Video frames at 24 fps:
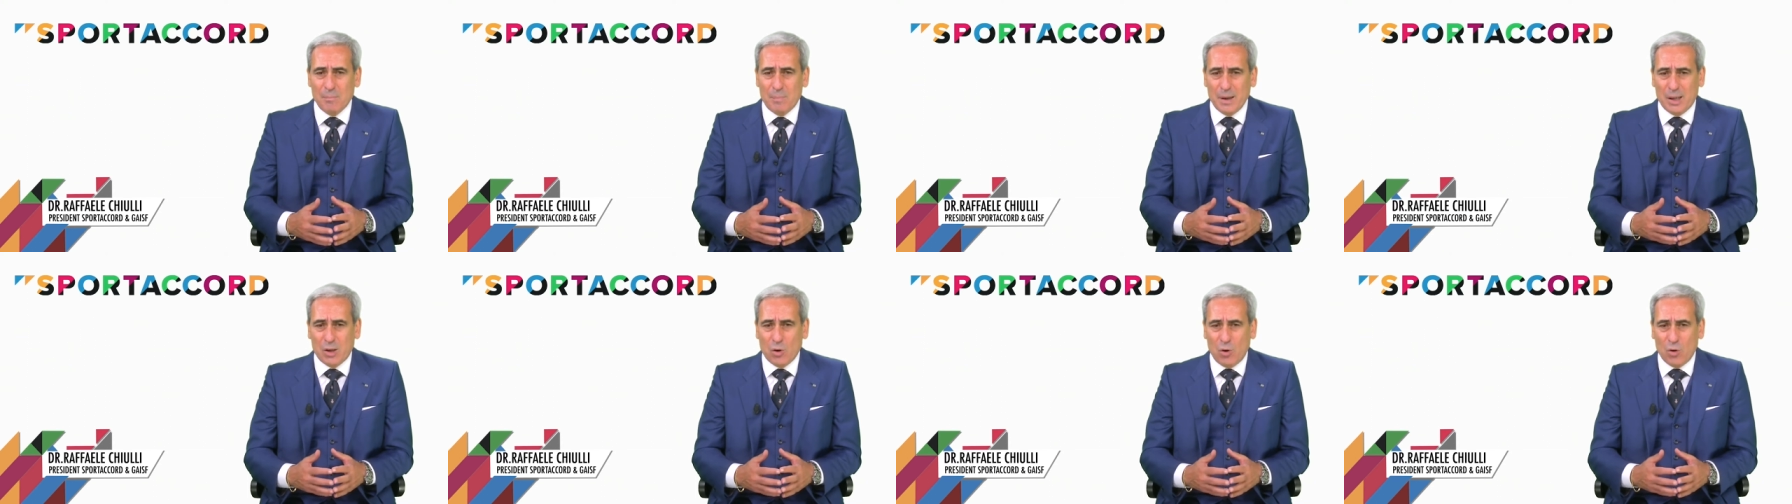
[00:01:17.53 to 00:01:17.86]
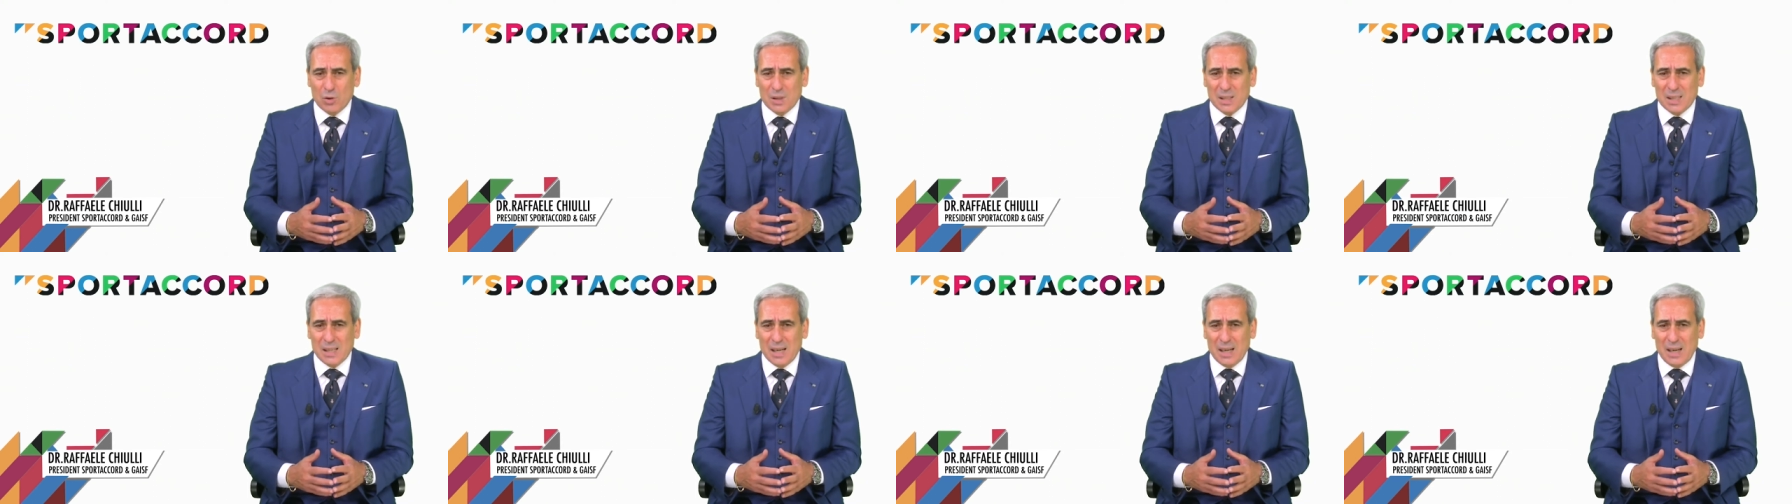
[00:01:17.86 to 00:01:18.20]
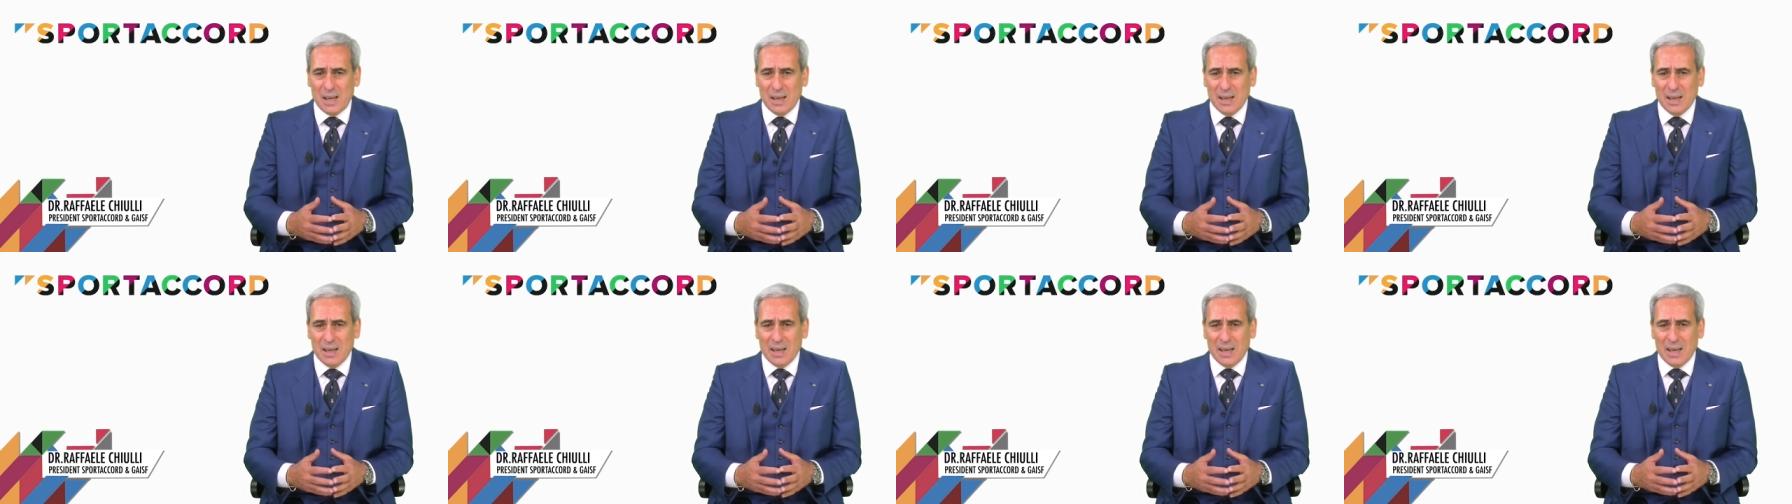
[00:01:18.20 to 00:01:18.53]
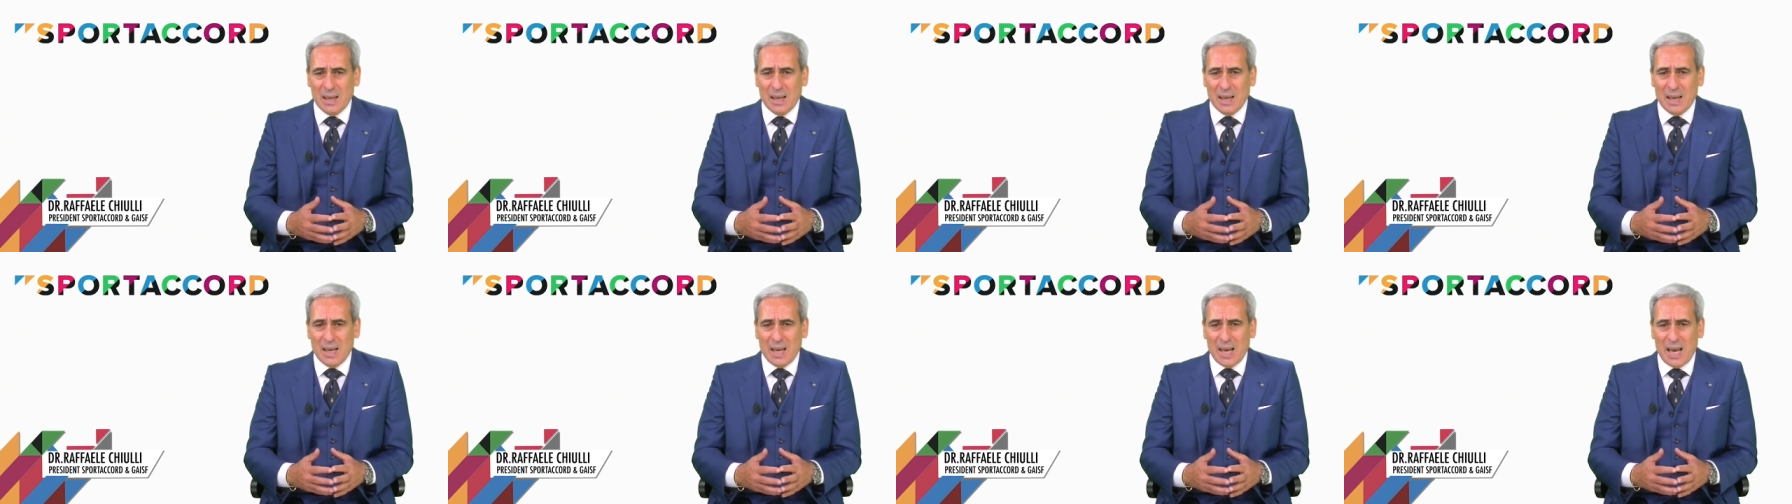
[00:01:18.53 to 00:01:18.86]
Because
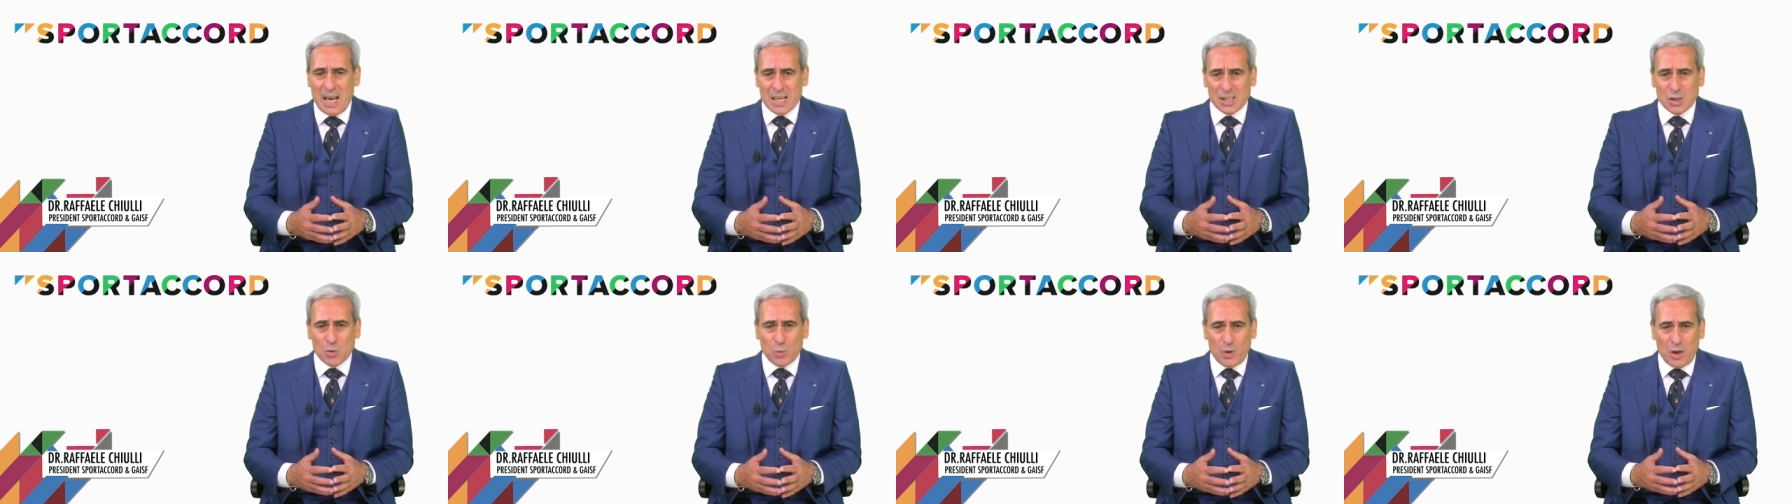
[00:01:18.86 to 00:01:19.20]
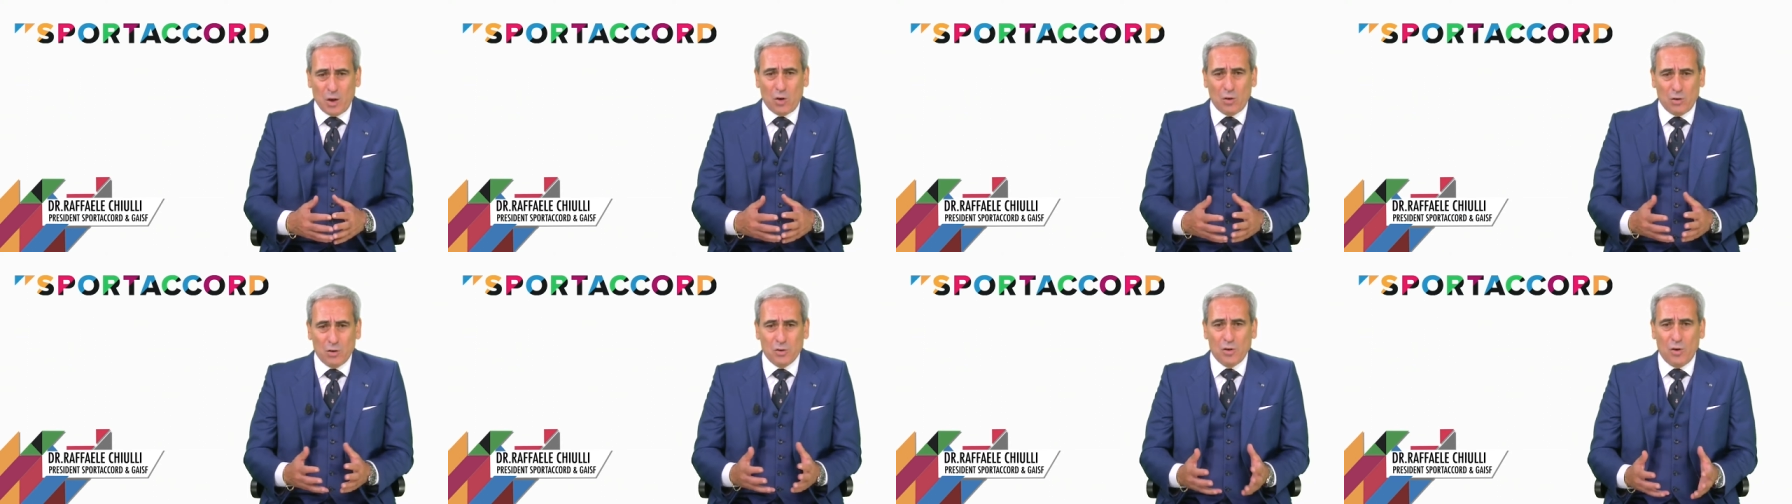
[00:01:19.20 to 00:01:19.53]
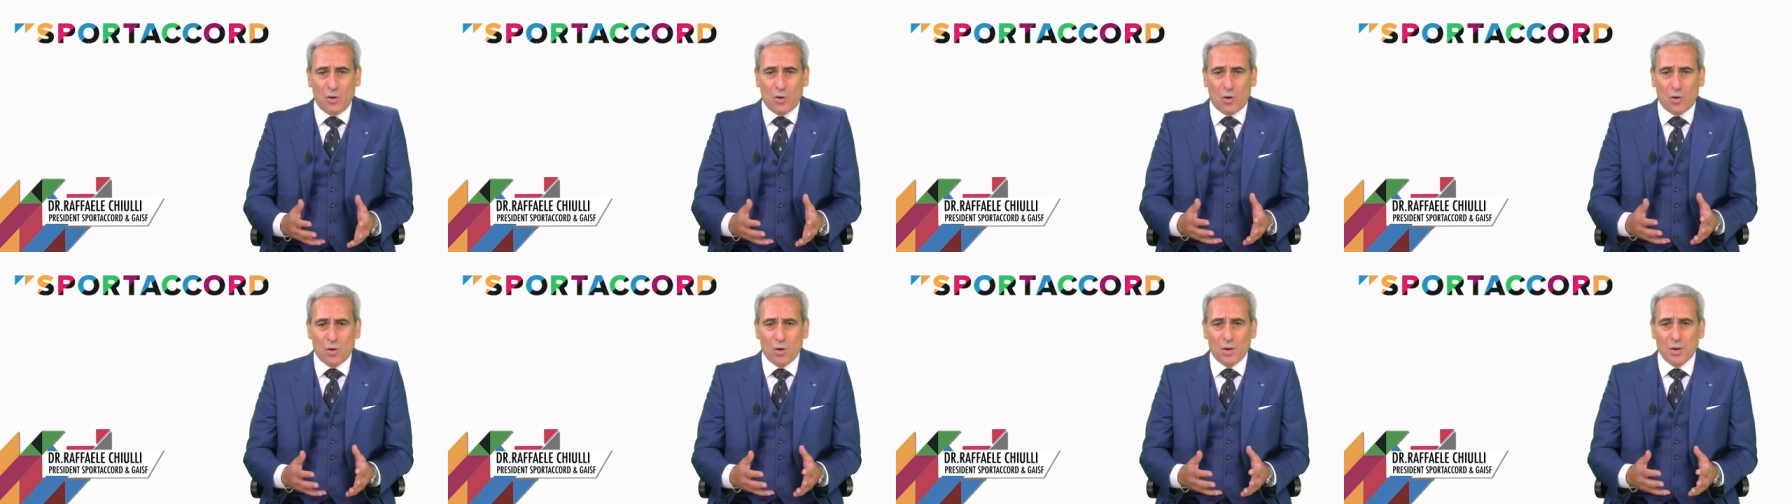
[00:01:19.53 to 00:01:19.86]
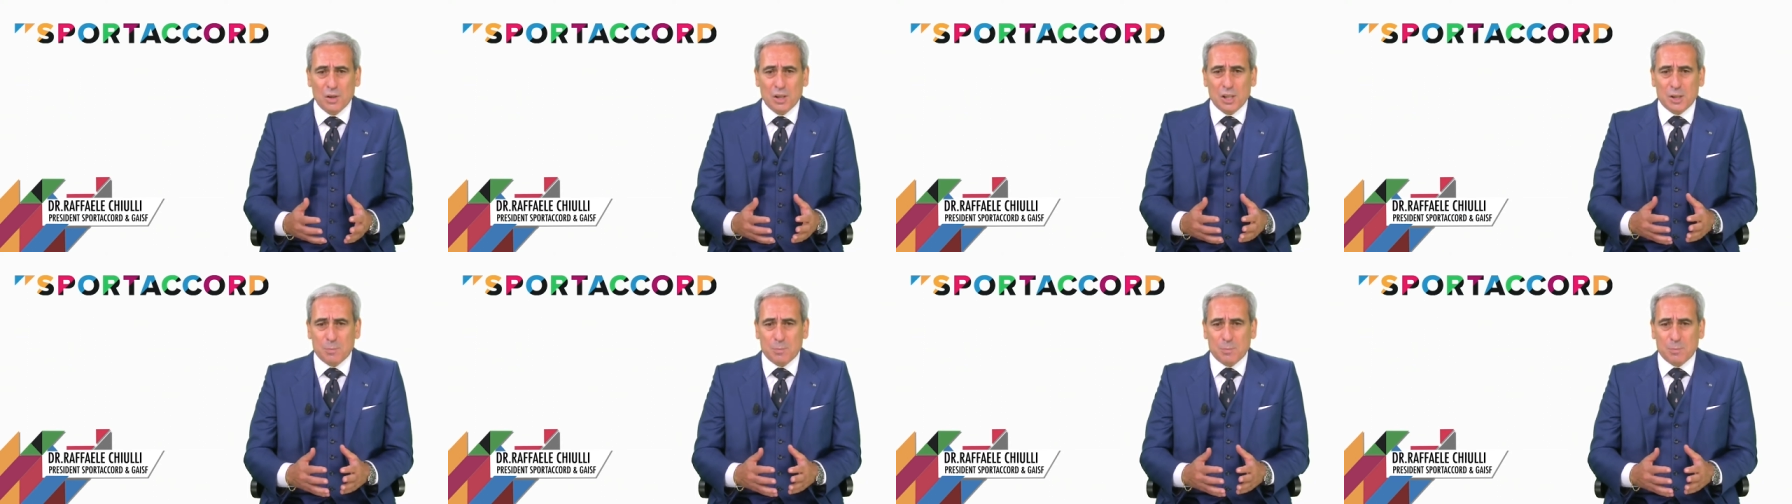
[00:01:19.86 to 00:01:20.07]
as we all know,